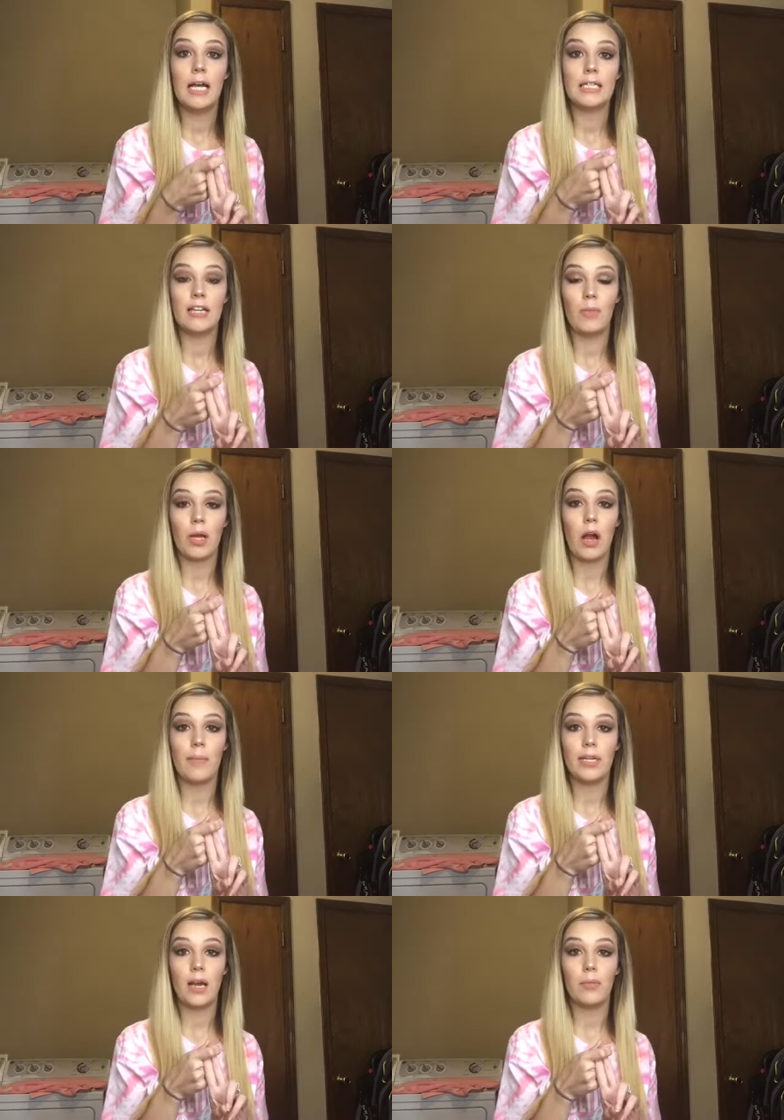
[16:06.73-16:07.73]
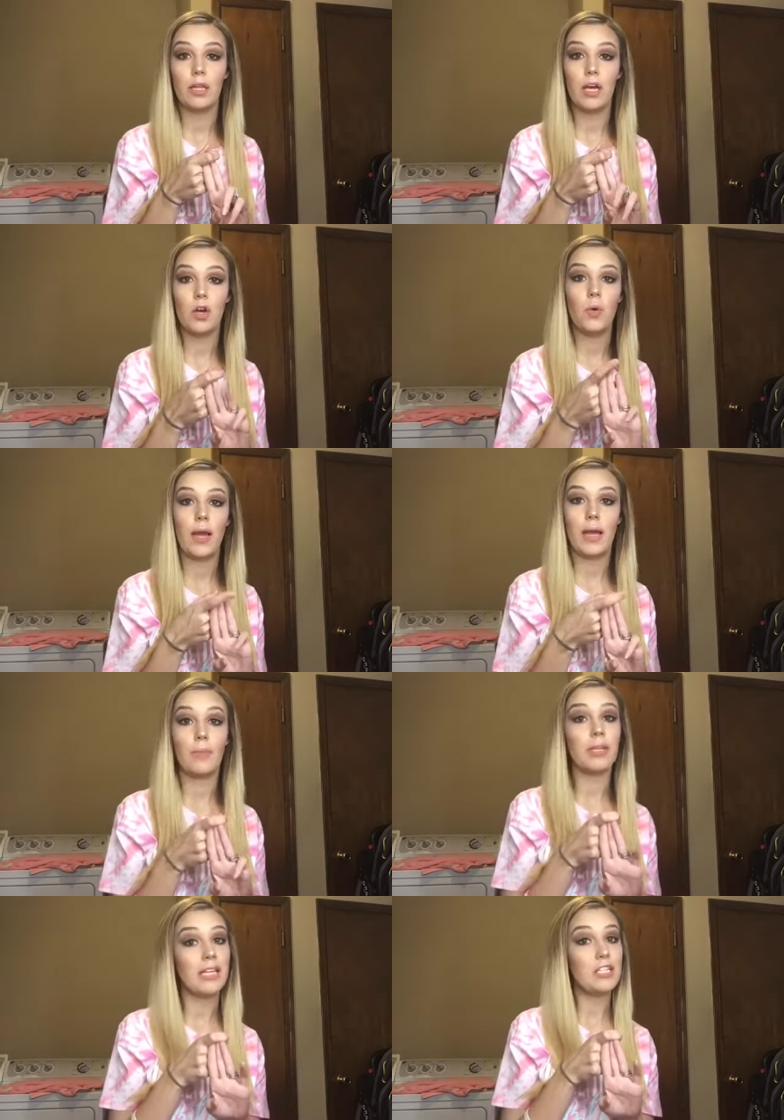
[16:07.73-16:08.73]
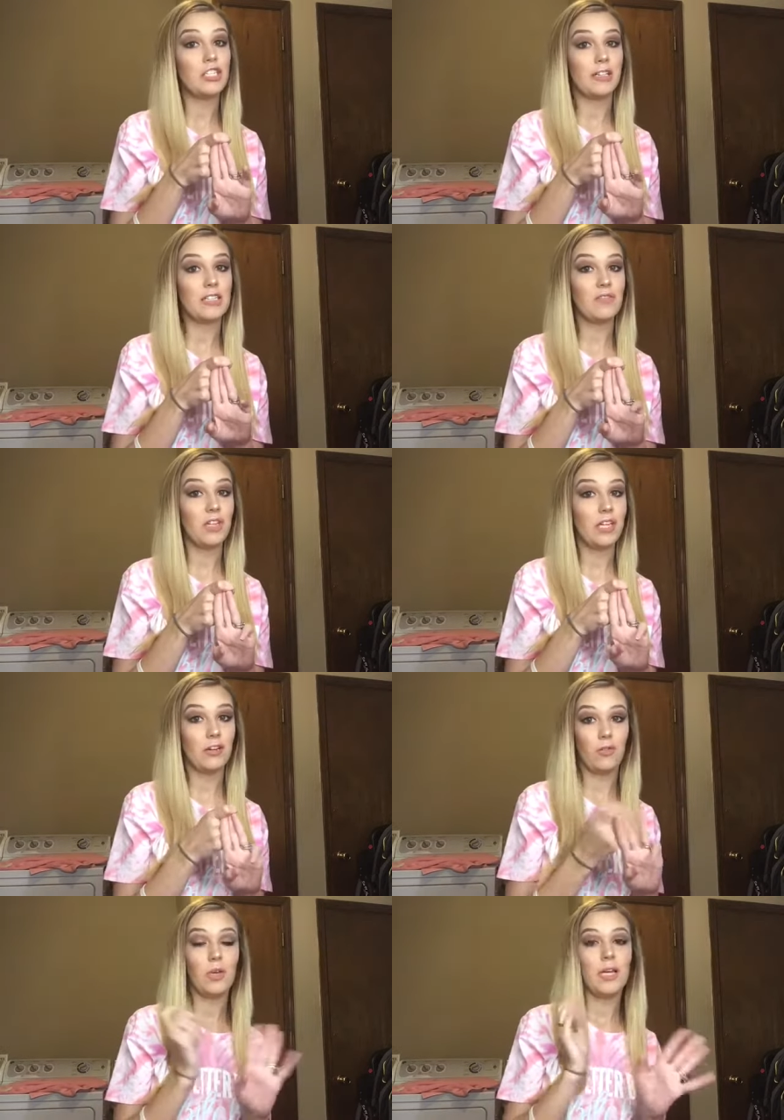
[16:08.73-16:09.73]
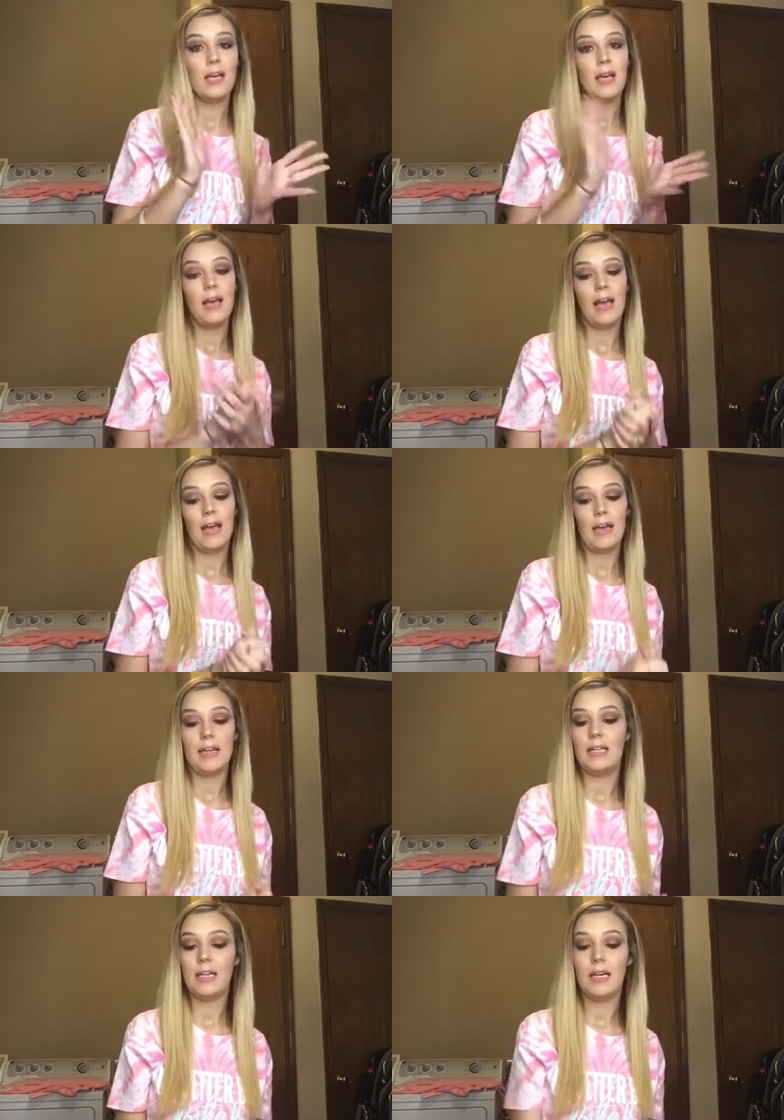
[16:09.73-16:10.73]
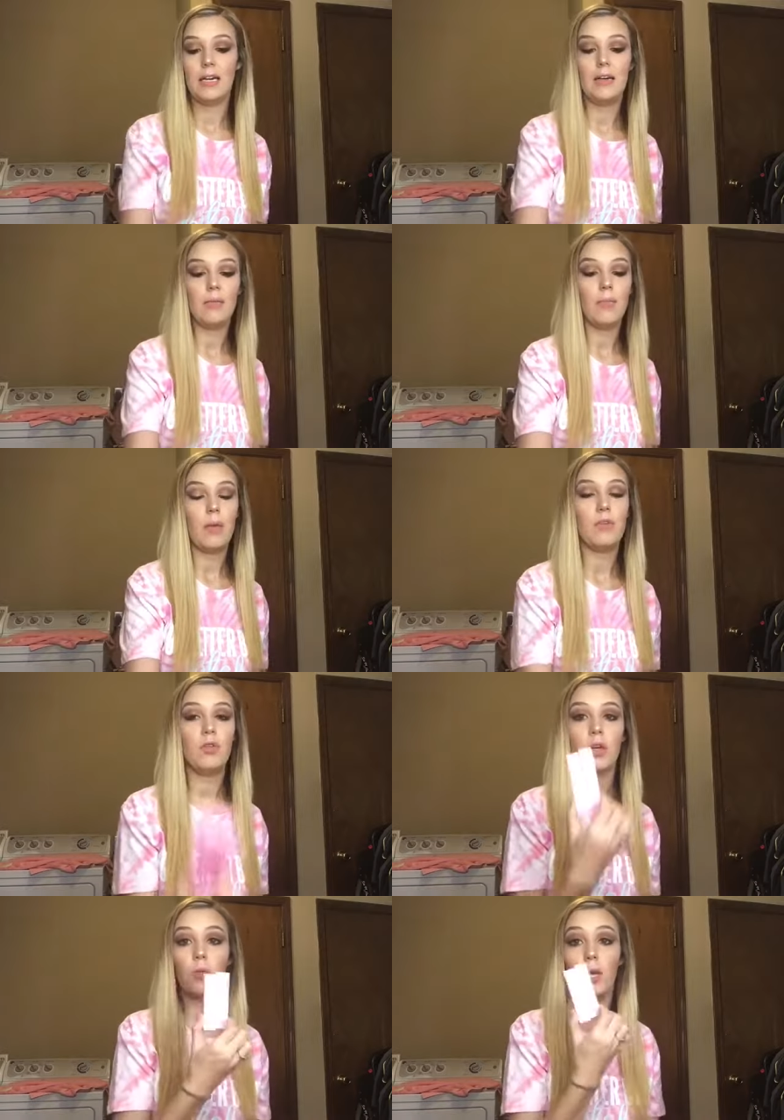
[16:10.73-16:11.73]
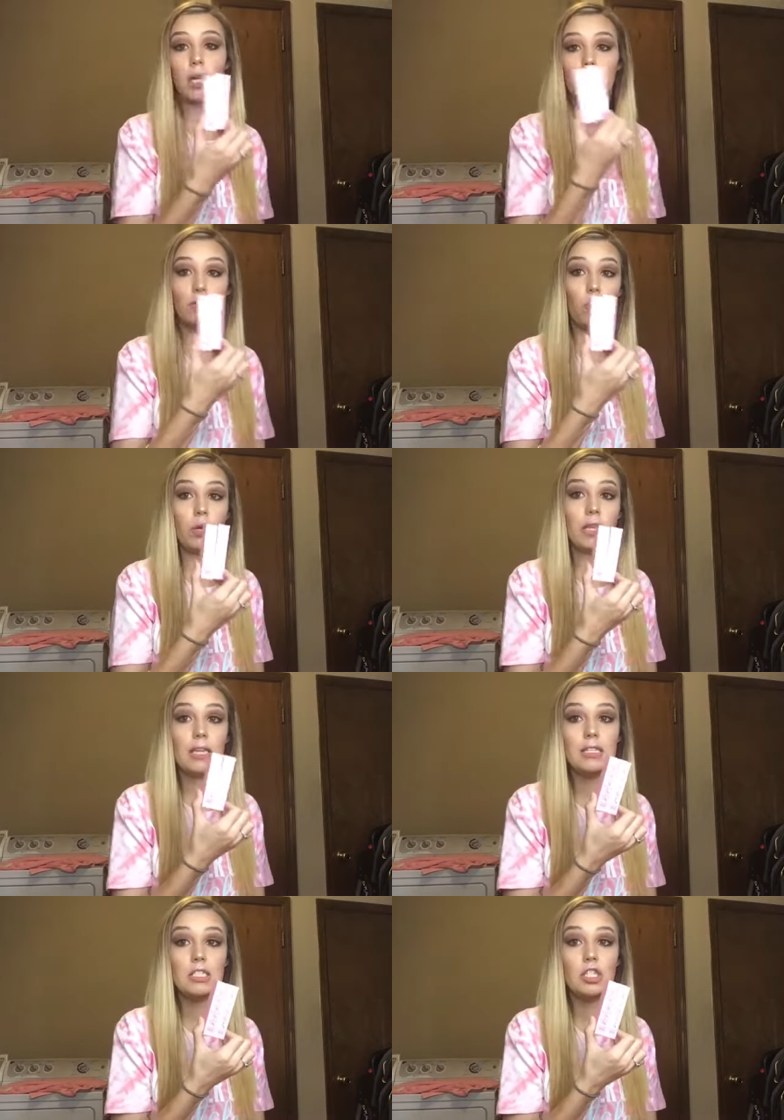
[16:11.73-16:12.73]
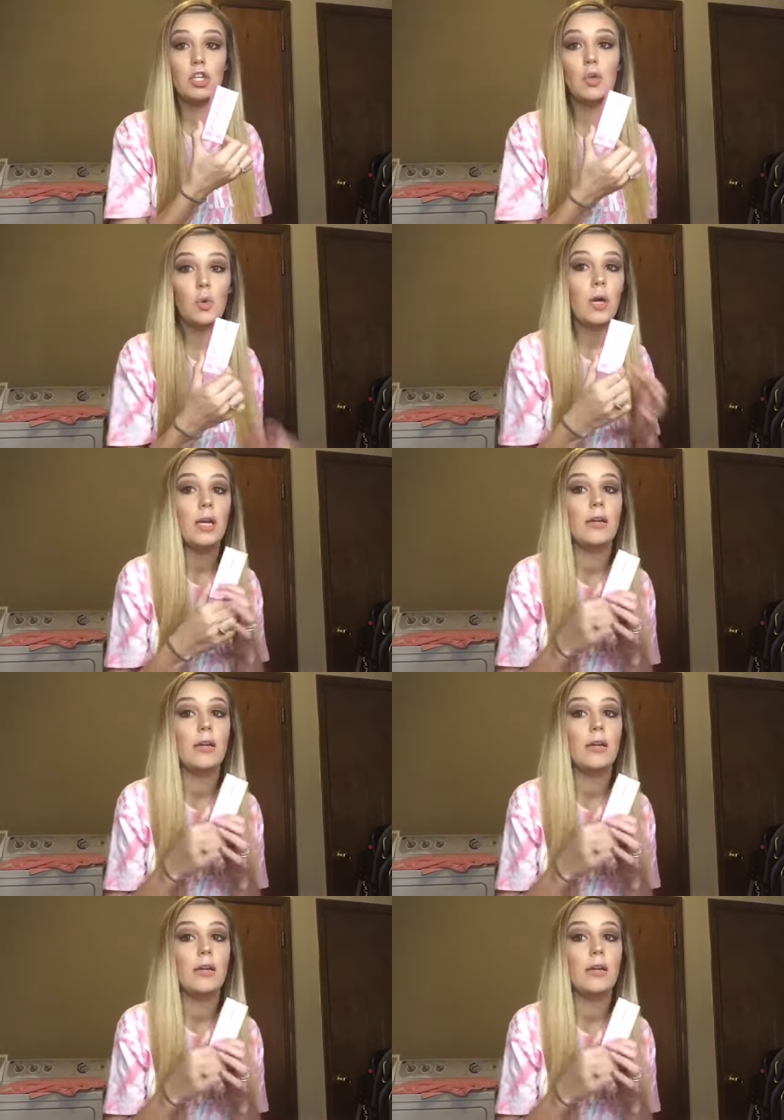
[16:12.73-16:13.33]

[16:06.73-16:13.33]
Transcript: Leave me a comment down below and please share this video. And uh, maybe you can win one of these two